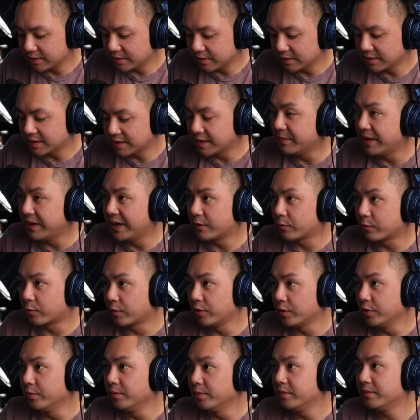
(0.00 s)
to make
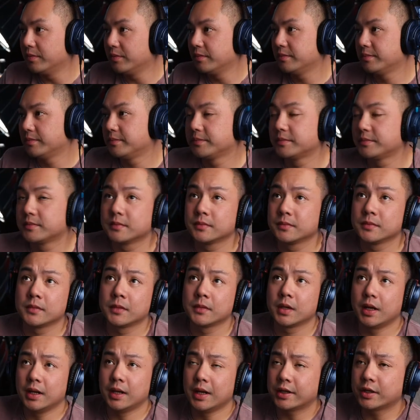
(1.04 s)
room.
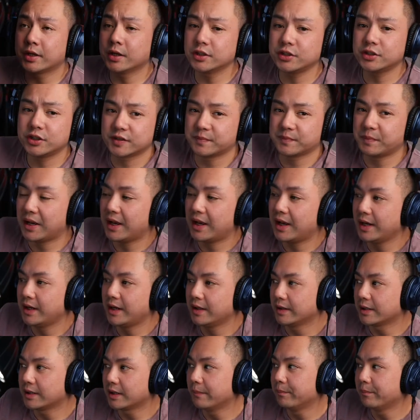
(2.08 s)
And I could just buy
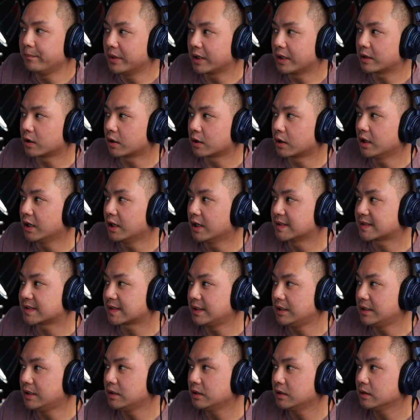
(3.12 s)
like a bigger
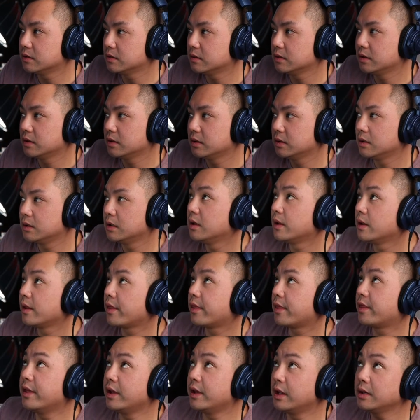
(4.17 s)
husky
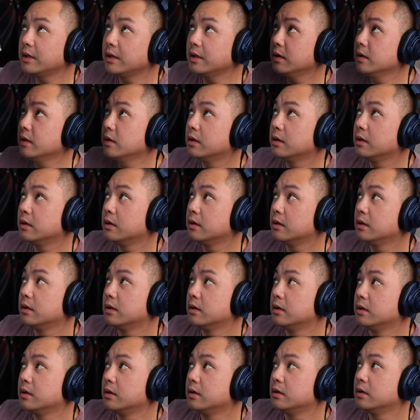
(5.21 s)
thing,
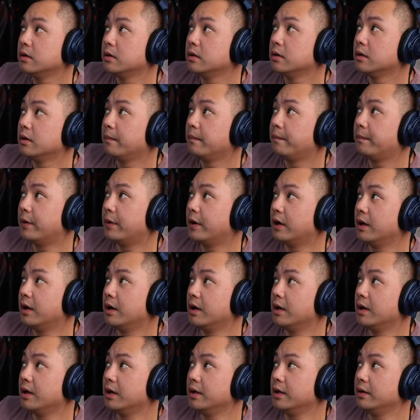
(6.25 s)

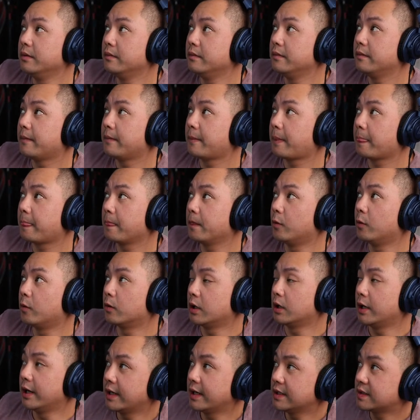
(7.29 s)
but, or
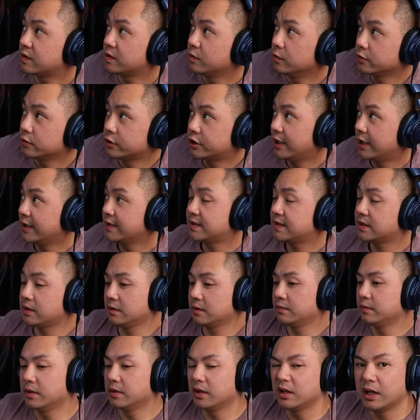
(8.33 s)
I guess tool chest,
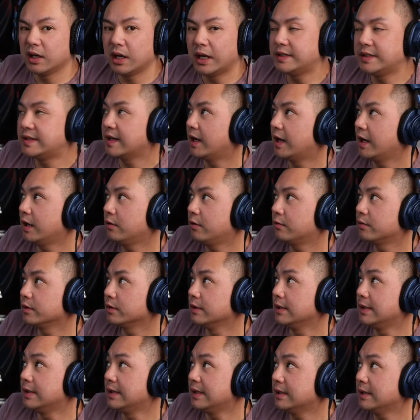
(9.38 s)
but I, I don't
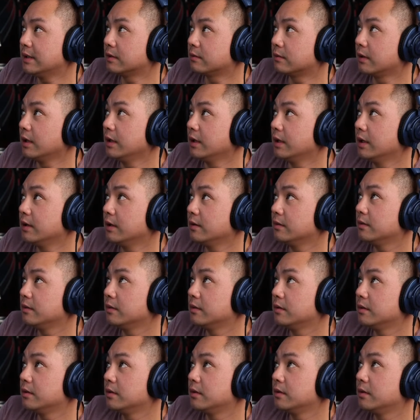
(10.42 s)
really need it right now.
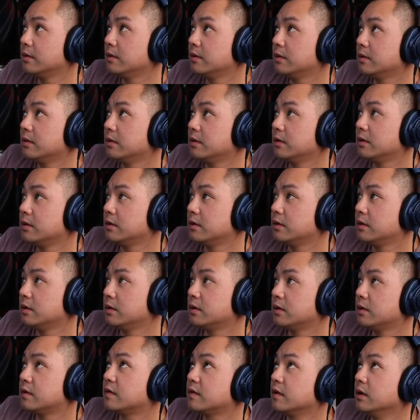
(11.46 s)

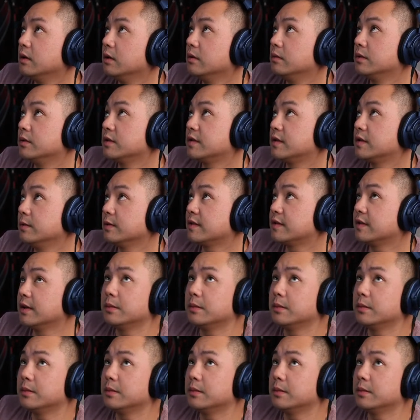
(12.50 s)
That's not what this is